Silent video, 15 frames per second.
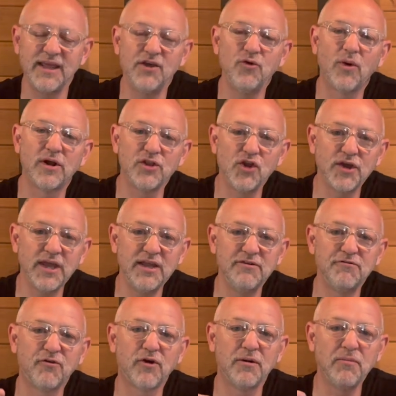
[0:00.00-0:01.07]
who are looking
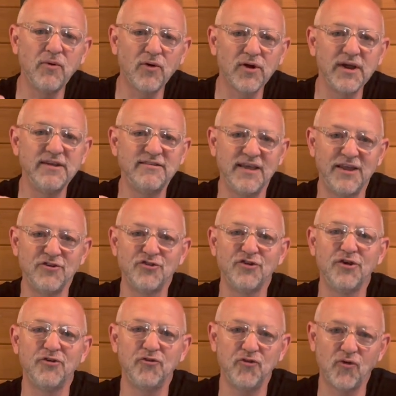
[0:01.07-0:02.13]
for a more
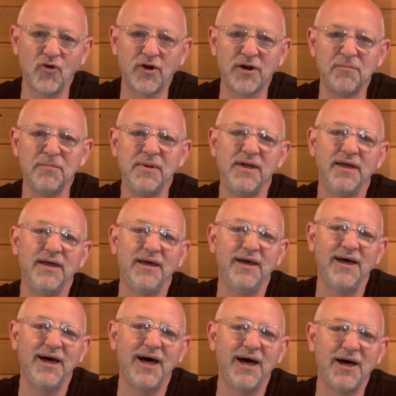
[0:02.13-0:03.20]
intentional form
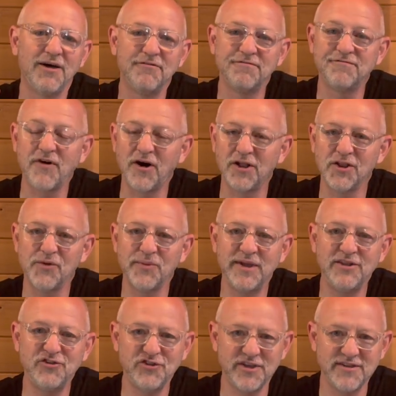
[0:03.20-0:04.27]
of following
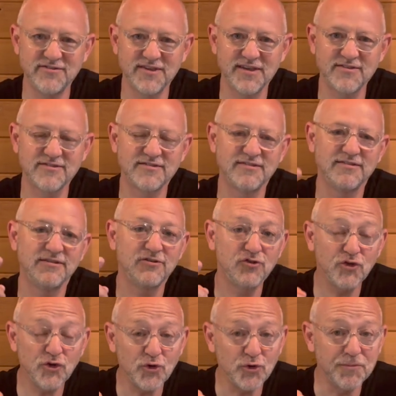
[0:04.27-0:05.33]
Jesus.
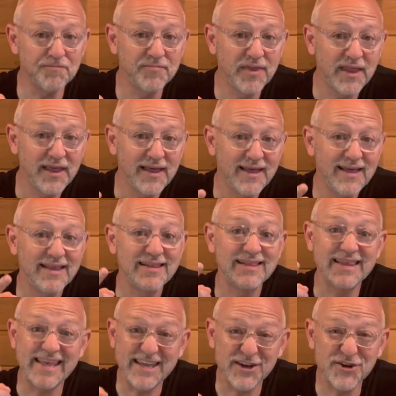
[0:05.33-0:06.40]
2,
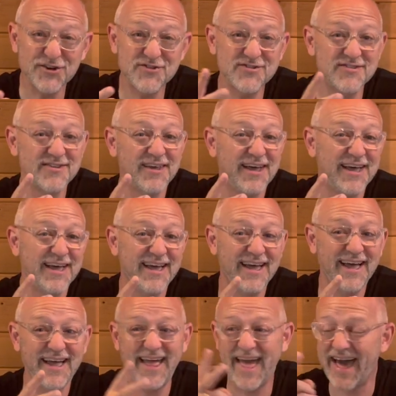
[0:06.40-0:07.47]
leaders
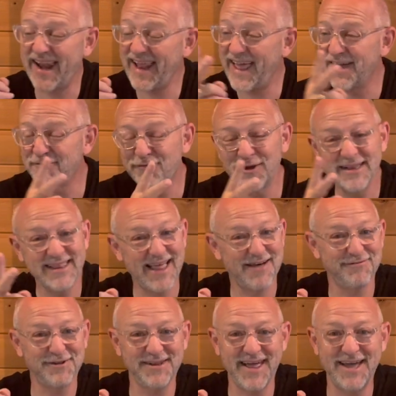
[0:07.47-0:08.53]
at every
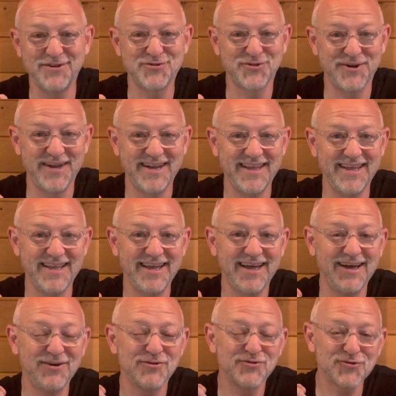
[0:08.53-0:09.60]
level at Trinity.
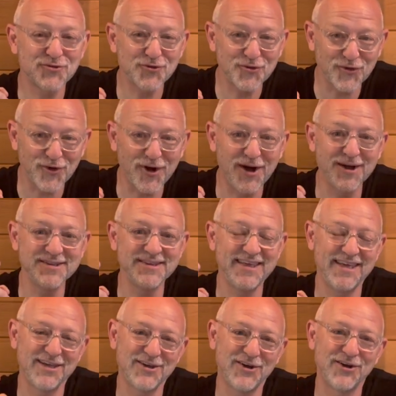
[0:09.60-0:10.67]
Strongly
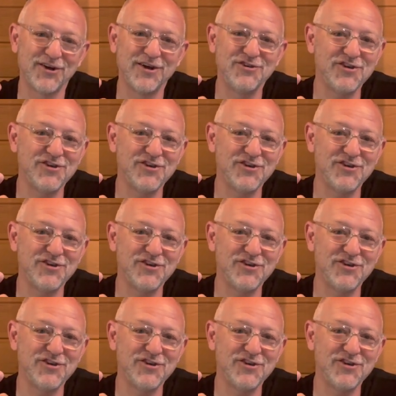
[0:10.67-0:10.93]
encourage